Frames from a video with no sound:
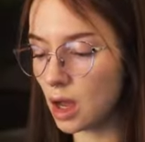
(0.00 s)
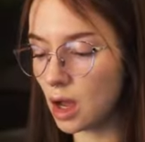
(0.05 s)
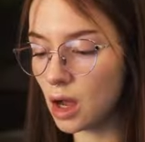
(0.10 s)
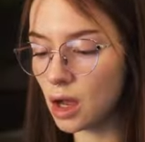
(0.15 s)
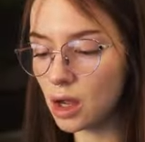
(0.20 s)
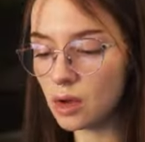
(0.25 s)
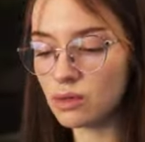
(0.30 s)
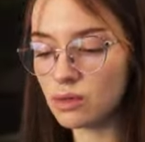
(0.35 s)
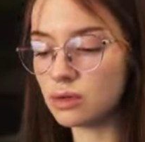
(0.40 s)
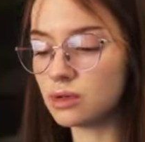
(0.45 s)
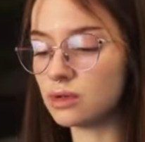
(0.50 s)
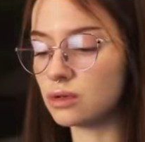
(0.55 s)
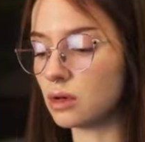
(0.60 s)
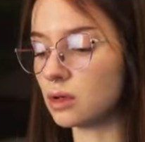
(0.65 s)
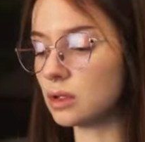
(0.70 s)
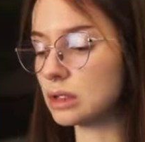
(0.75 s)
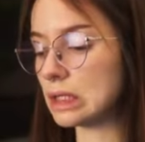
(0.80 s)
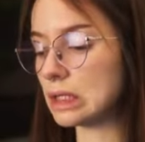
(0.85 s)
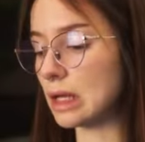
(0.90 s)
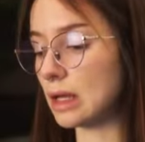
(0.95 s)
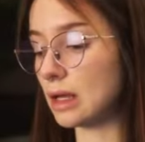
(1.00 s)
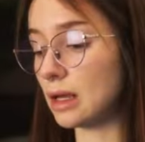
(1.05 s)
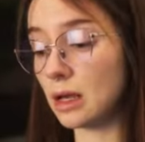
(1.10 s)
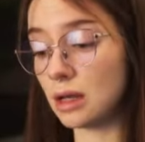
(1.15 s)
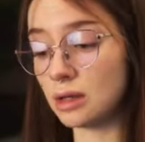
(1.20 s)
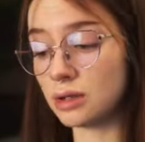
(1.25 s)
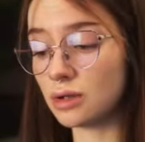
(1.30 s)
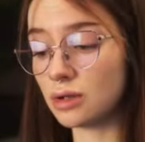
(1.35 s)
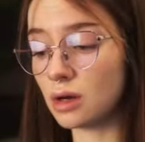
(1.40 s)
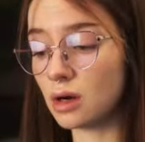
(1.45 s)
I would not
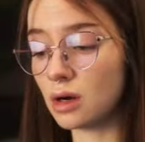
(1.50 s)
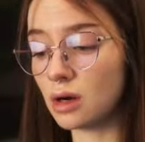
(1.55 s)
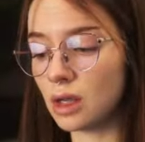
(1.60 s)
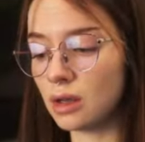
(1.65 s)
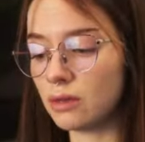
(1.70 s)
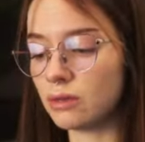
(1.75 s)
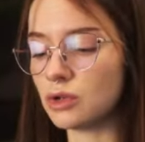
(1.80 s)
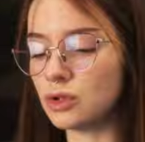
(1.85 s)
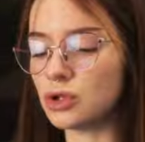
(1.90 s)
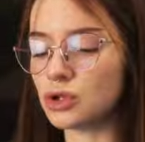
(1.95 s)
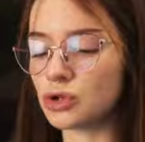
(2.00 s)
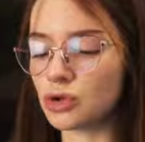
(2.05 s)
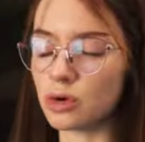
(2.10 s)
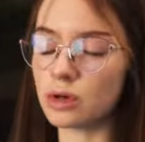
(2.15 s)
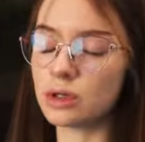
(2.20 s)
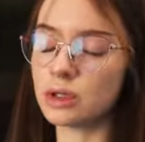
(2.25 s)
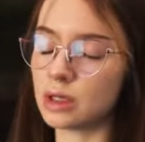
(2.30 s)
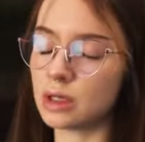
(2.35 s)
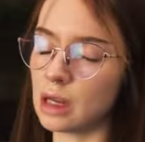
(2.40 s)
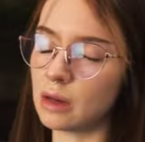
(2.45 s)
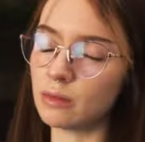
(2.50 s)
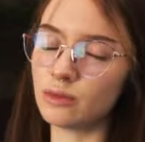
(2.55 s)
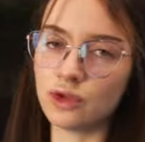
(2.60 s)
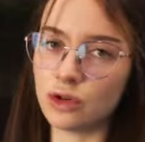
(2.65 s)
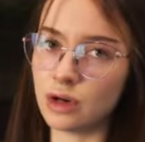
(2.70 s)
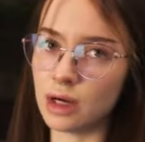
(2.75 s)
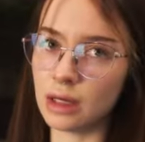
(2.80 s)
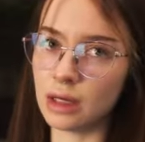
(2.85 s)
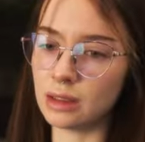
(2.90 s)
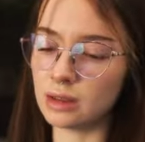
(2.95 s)
enter even short-term
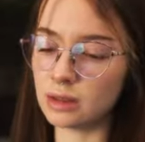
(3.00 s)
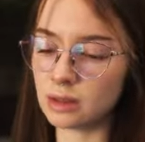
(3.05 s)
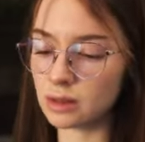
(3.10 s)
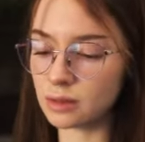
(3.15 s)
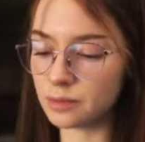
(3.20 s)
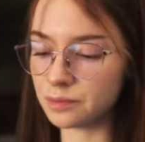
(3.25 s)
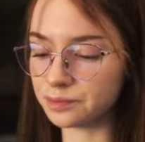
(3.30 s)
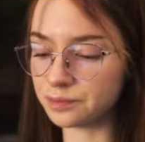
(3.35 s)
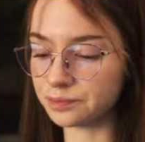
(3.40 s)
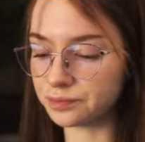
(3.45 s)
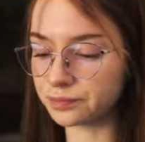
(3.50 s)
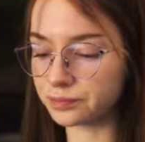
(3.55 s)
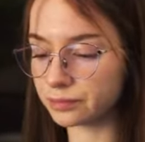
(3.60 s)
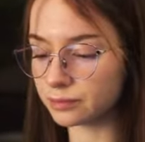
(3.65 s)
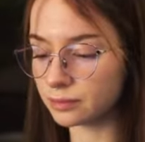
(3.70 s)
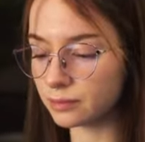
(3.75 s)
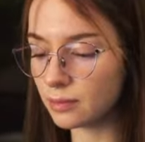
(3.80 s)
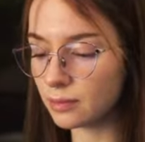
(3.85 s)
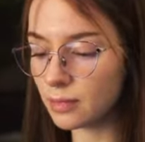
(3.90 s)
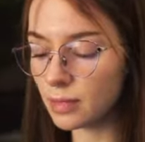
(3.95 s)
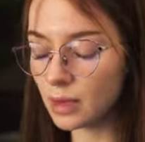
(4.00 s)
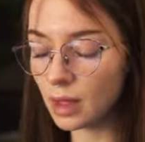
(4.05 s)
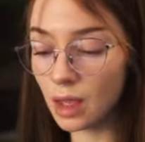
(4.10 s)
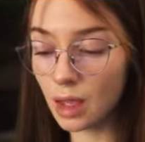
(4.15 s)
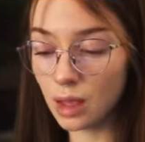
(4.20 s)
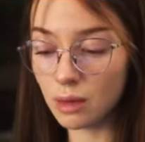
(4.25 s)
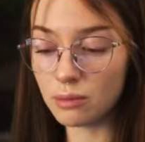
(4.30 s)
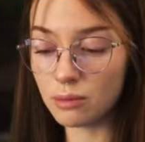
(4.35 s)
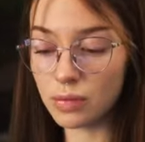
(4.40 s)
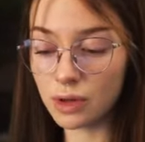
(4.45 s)
trades
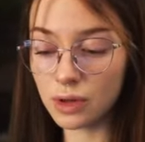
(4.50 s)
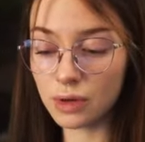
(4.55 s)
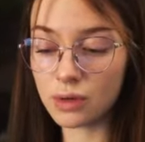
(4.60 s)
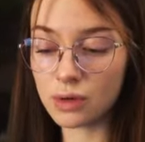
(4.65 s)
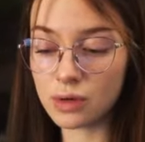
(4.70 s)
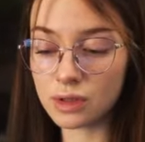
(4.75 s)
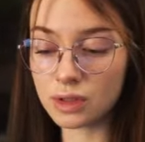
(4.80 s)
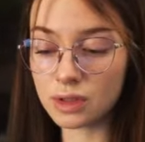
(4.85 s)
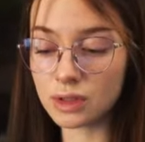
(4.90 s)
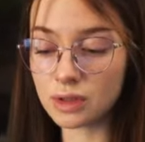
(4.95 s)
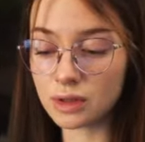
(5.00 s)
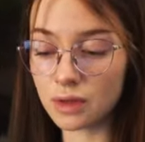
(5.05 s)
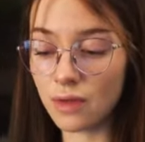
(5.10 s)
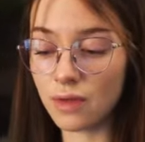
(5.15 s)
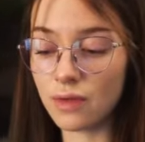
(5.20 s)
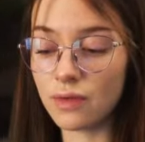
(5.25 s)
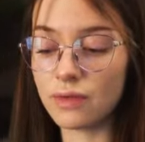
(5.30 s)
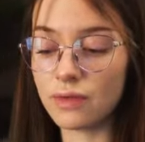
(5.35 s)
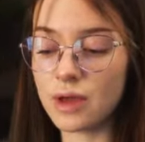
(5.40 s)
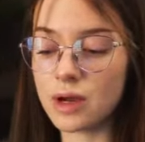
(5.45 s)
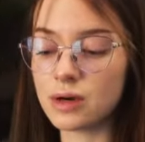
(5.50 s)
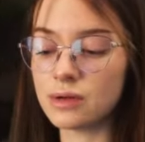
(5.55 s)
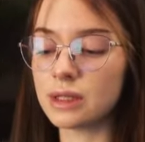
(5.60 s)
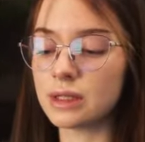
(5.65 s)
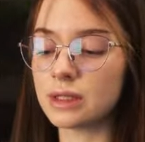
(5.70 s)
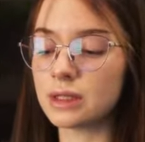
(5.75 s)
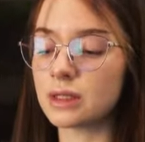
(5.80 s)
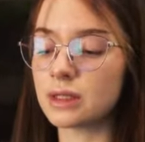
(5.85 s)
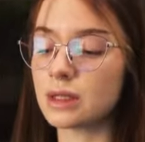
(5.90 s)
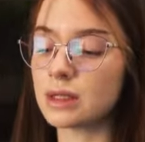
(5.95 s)
because there
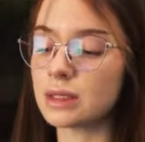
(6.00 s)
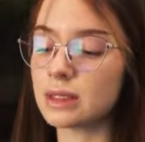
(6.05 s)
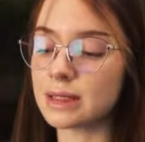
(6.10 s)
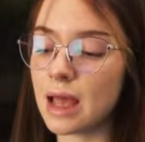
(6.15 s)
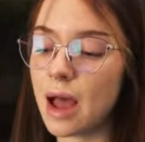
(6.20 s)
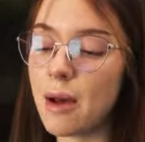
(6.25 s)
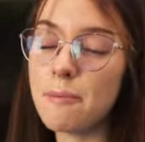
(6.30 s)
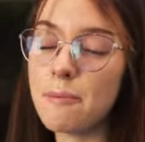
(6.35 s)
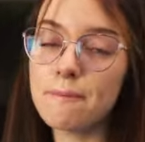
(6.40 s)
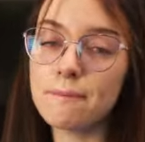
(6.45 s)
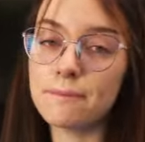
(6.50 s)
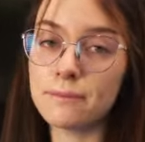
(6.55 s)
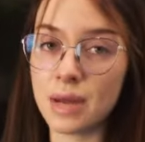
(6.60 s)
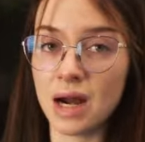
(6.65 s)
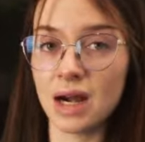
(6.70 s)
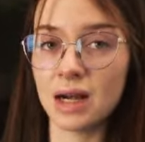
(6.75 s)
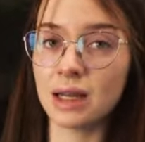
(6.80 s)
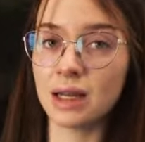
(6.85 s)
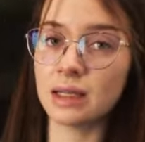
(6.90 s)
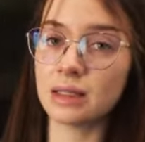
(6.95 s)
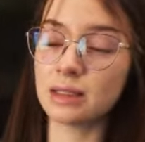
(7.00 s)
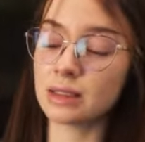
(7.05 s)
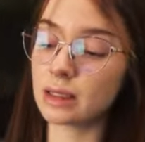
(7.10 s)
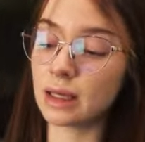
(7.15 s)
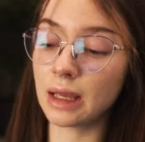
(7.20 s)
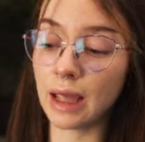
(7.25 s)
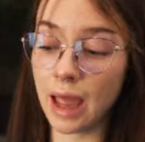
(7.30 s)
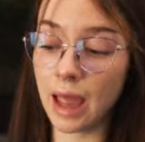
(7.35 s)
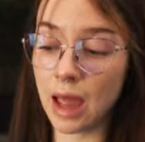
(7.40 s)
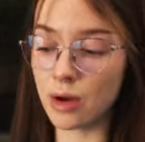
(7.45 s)
is some market
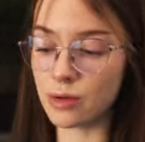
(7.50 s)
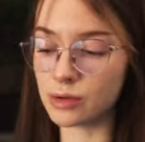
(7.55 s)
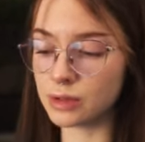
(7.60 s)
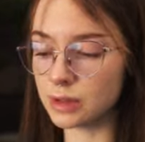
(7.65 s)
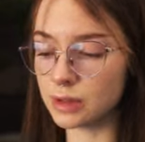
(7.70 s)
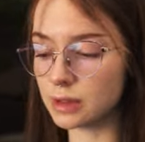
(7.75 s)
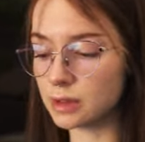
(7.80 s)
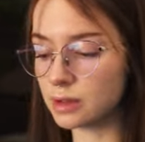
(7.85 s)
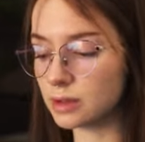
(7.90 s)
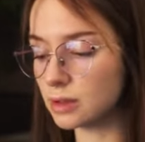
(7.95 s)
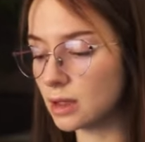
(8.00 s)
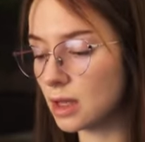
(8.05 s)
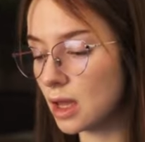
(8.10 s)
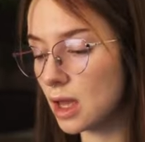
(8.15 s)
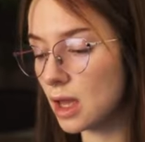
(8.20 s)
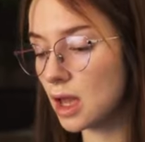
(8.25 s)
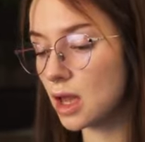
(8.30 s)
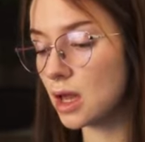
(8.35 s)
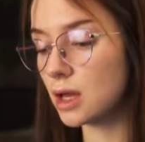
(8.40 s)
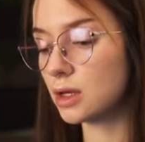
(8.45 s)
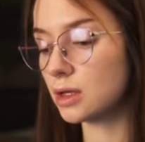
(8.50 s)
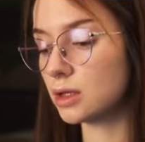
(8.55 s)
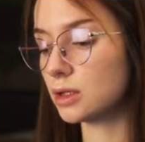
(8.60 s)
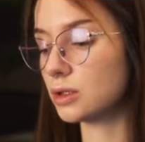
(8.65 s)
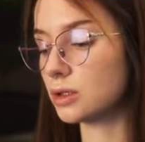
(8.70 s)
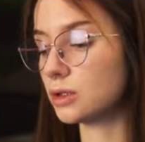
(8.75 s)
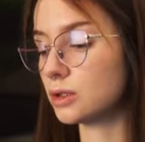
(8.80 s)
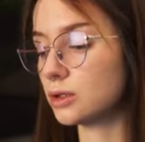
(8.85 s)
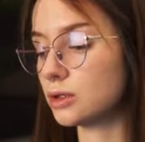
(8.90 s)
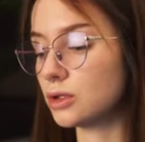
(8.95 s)
chaos,
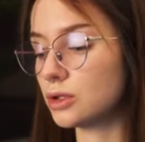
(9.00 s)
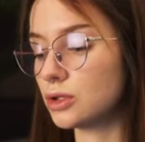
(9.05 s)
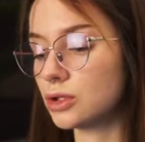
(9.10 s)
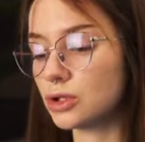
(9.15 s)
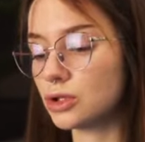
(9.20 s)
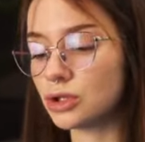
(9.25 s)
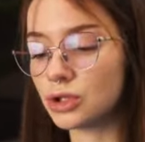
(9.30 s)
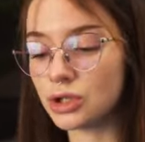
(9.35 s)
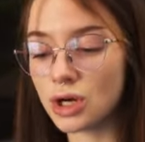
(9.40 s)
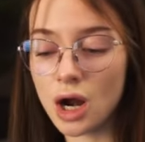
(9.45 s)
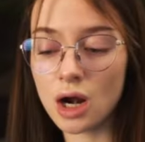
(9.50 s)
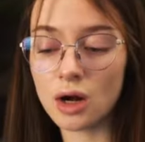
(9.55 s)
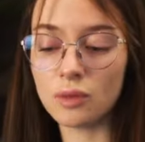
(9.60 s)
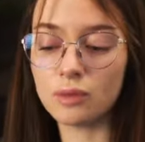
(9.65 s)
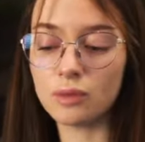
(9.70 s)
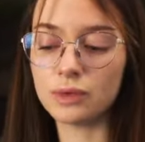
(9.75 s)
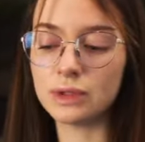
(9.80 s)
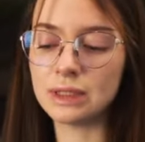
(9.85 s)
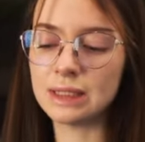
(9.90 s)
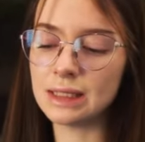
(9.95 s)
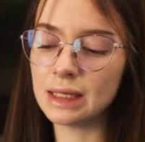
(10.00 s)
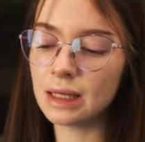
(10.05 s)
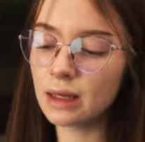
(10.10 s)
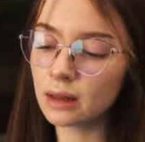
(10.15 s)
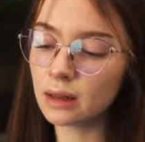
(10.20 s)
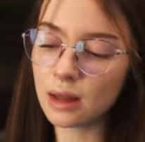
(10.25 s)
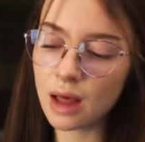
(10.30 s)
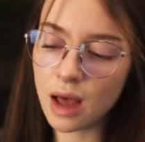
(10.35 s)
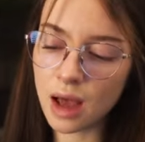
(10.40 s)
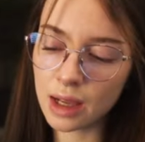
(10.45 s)
sharp
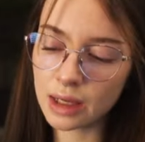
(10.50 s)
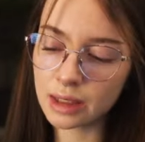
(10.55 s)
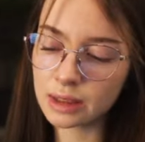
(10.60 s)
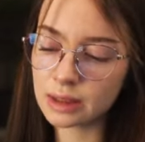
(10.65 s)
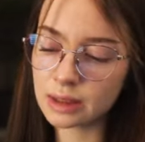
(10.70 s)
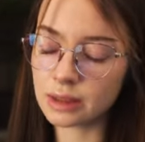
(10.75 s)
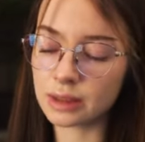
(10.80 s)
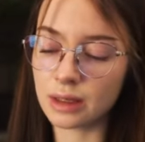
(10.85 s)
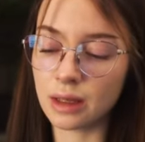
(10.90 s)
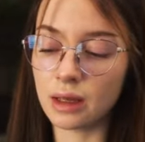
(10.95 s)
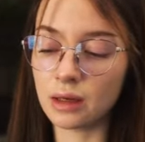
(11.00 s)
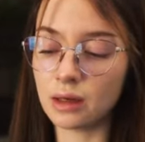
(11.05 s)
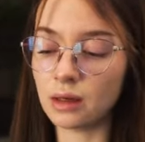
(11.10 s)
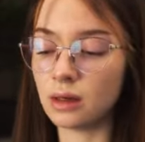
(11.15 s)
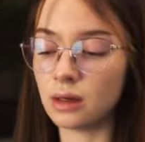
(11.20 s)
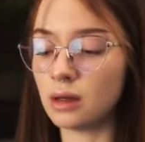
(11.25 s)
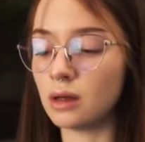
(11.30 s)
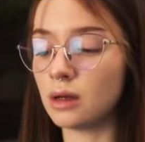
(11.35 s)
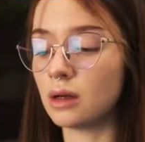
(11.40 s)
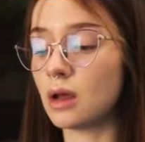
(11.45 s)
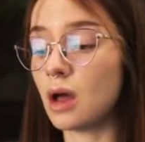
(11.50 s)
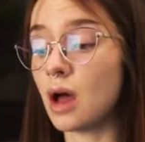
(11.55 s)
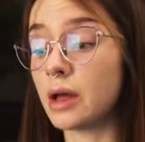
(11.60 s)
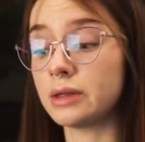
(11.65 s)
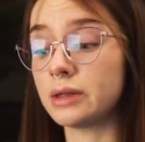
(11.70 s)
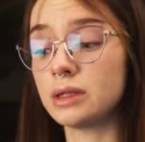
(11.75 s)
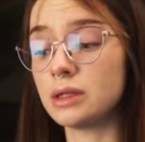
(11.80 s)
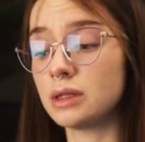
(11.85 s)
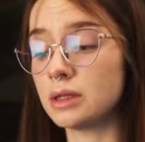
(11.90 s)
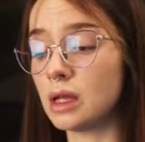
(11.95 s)
declines, and an
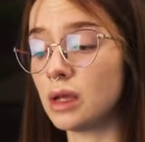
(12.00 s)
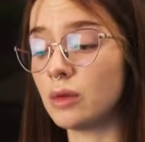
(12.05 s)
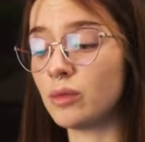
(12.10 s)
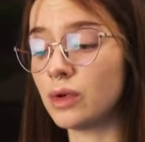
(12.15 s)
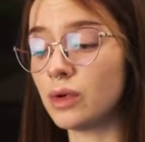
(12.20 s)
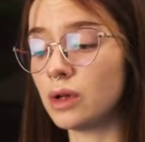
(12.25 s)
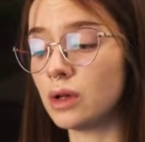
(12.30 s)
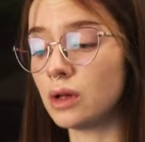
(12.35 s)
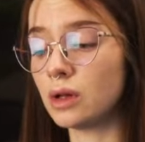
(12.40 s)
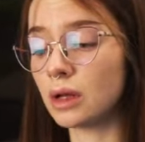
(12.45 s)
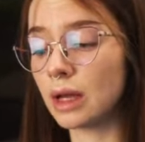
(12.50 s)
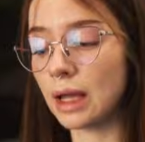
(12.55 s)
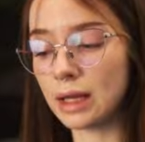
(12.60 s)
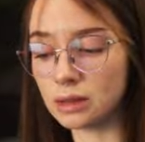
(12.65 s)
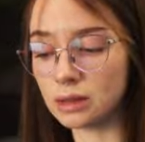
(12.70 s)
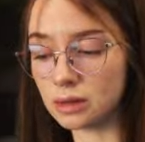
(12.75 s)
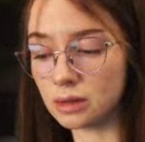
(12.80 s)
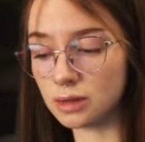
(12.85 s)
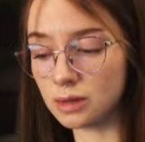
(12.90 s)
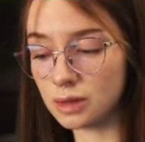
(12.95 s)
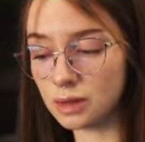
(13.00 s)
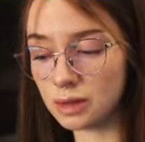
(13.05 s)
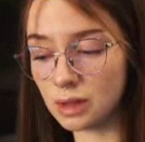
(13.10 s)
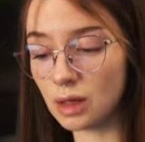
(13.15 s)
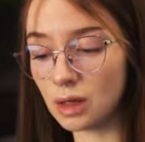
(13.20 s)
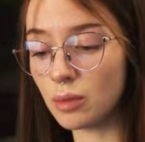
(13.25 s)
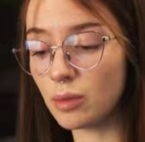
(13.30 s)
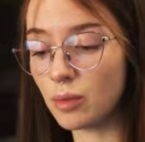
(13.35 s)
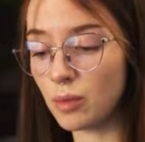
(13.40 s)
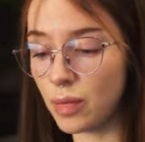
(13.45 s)
unstable
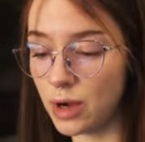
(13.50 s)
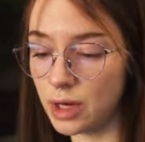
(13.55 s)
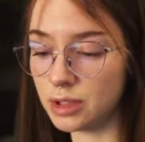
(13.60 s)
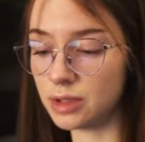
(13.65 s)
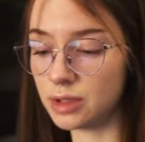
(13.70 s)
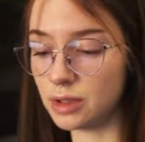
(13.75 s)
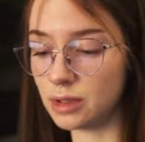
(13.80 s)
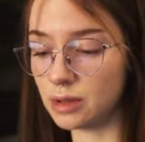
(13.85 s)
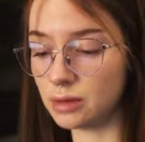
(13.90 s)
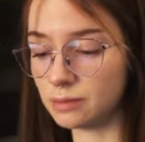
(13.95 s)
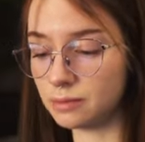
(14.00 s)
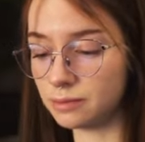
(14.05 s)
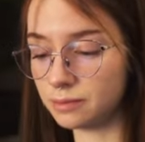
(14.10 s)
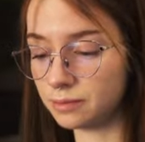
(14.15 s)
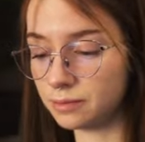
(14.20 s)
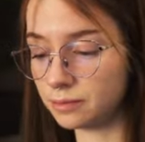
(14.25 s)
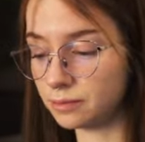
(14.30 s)
candlestick pattern.